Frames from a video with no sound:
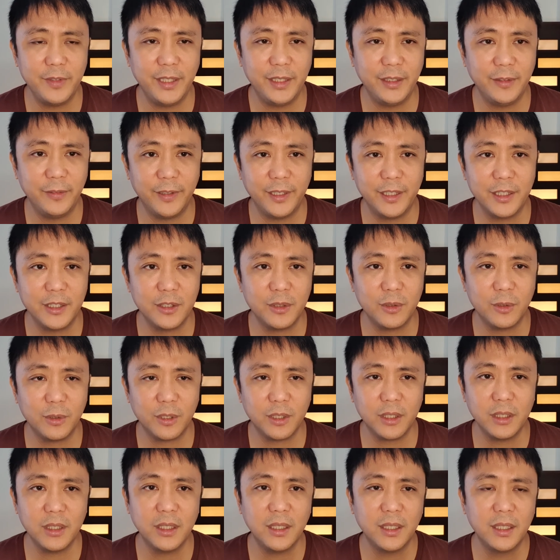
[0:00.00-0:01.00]
Defense
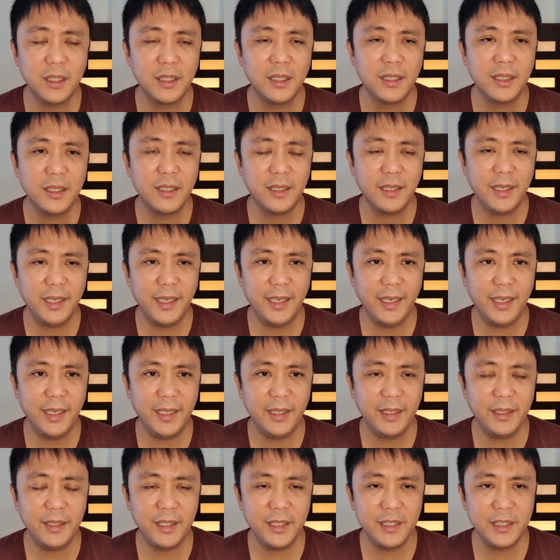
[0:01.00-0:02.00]
Corps,
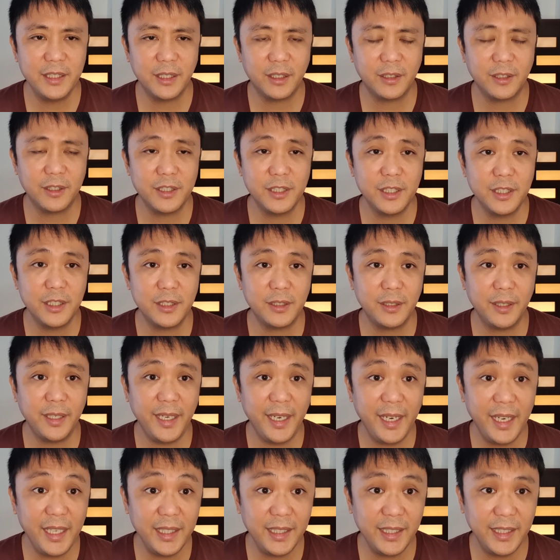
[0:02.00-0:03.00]
and his younger sister,
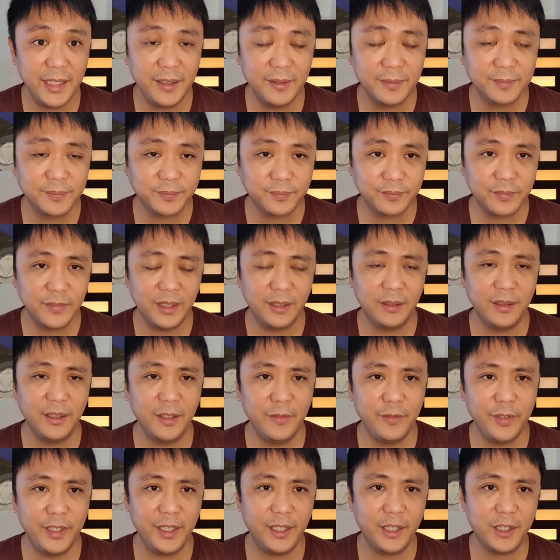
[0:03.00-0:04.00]
Haley. They're
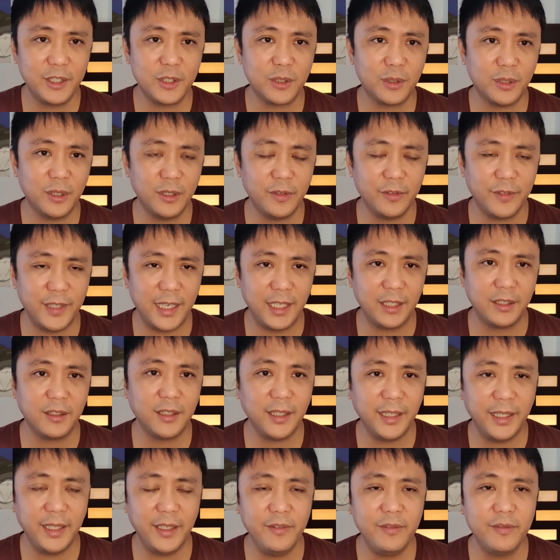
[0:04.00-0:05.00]
living in a sort of
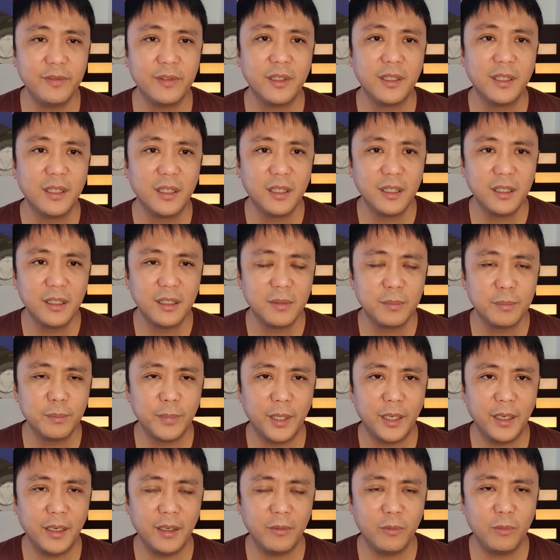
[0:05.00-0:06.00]
enclave,
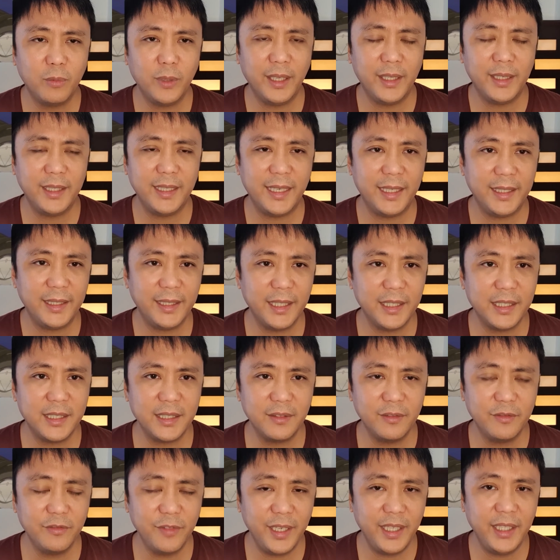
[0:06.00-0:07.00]
but when that gets
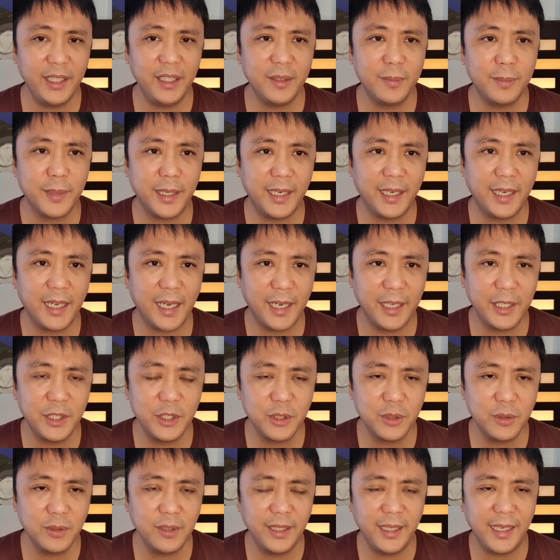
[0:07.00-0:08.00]
invaded by
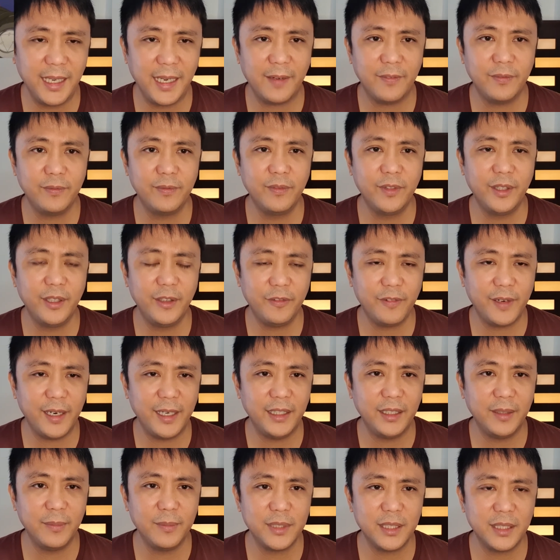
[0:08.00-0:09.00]
kaiju, they
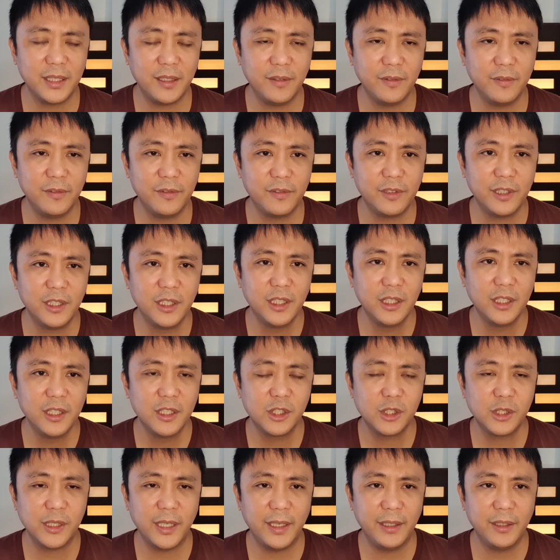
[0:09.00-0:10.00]
find themselves
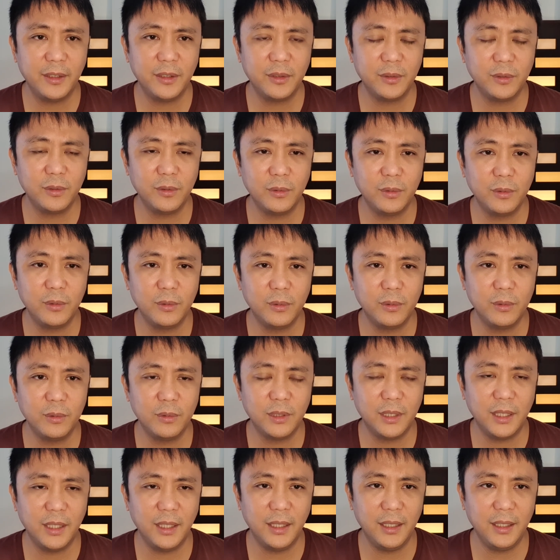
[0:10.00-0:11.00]
trying to
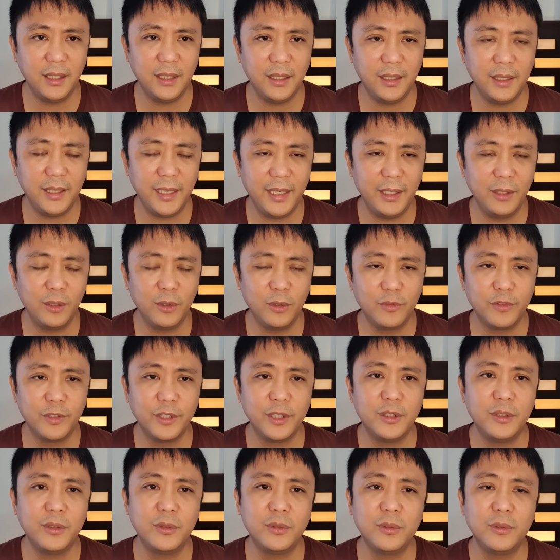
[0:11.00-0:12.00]
head over
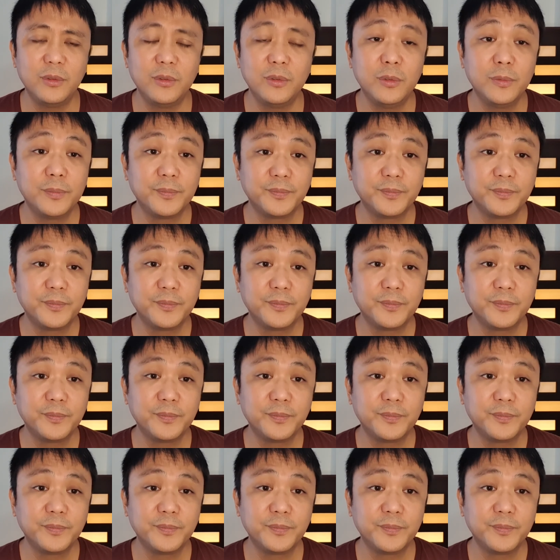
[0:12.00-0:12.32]
to